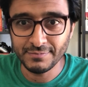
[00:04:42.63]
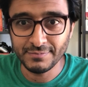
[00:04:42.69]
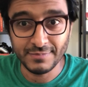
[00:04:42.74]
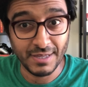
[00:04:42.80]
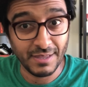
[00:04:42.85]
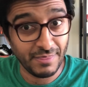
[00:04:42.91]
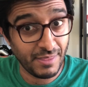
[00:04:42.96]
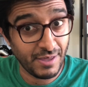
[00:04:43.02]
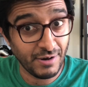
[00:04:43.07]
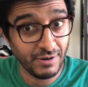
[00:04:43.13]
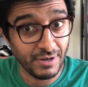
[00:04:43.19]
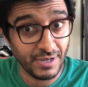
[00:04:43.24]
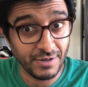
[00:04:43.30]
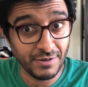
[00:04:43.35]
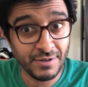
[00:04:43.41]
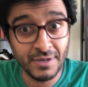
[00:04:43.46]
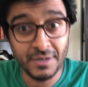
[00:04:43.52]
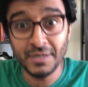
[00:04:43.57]
at their
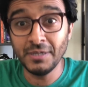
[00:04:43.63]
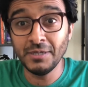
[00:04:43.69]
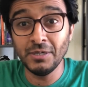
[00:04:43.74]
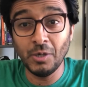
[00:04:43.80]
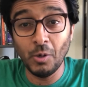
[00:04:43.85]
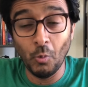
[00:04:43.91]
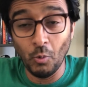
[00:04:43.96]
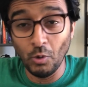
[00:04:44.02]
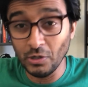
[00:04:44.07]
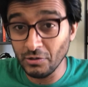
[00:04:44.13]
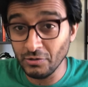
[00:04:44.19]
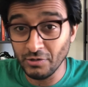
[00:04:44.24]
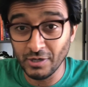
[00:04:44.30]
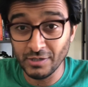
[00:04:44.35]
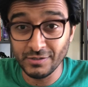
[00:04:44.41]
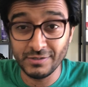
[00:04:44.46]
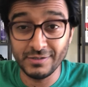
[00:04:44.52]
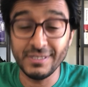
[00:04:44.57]
end, will
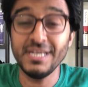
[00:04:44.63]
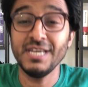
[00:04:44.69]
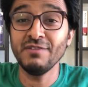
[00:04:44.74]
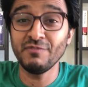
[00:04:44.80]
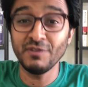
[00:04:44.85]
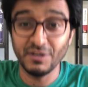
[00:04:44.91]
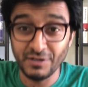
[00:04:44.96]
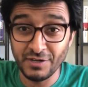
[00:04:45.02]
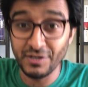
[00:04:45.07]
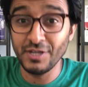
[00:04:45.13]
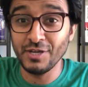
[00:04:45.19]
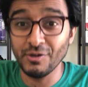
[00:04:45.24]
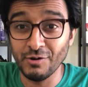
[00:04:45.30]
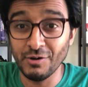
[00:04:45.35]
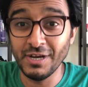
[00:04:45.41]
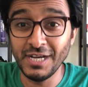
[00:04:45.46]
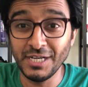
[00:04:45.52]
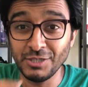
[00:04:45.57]
not, even in D
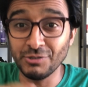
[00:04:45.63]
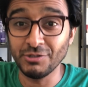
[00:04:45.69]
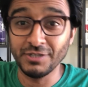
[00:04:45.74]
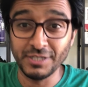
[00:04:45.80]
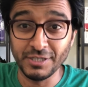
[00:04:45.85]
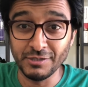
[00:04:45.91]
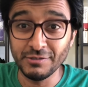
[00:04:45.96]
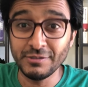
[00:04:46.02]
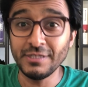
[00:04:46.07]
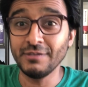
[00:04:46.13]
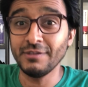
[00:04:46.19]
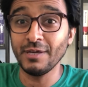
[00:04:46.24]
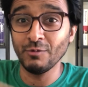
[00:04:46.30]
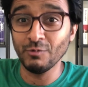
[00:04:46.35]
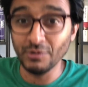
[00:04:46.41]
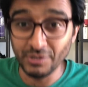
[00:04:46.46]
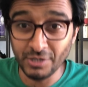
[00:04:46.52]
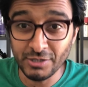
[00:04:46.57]
O H or D O T, they
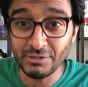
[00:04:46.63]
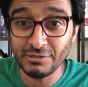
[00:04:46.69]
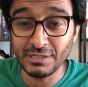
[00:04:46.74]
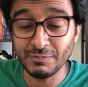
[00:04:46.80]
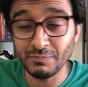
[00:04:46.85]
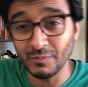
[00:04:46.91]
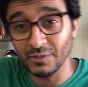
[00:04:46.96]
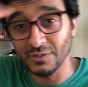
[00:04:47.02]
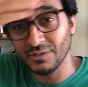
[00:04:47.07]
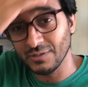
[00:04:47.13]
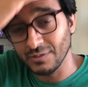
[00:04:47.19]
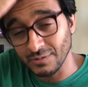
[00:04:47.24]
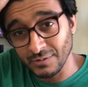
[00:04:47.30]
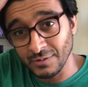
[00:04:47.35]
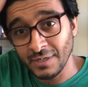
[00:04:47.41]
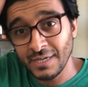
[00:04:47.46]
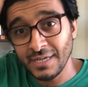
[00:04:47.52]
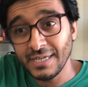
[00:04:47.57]
will not respond
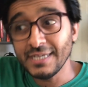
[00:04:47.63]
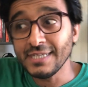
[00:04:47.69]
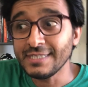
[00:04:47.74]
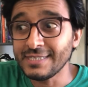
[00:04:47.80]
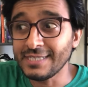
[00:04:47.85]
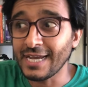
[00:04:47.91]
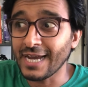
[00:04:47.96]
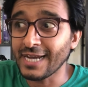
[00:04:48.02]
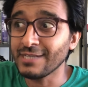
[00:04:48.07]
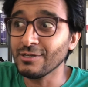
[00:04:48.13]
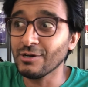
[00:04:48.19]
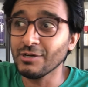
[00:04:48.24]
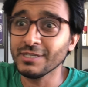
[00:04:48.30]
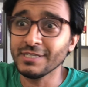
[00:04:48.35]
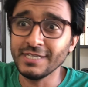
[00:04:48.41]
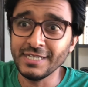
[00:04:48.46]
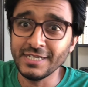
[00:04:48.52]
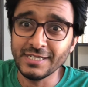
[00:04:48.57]
to
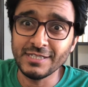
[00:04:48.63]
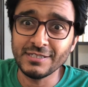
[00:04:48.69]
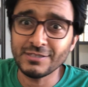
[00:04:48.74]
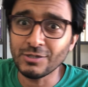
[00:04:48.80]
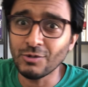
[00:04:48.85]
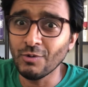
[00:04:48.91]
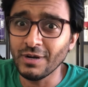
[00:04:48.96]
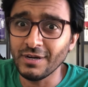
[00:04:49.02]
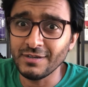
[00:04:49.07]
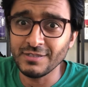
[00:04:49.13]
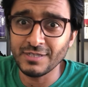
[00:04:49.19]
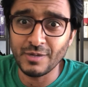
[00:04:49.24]
TikTok D N S queries.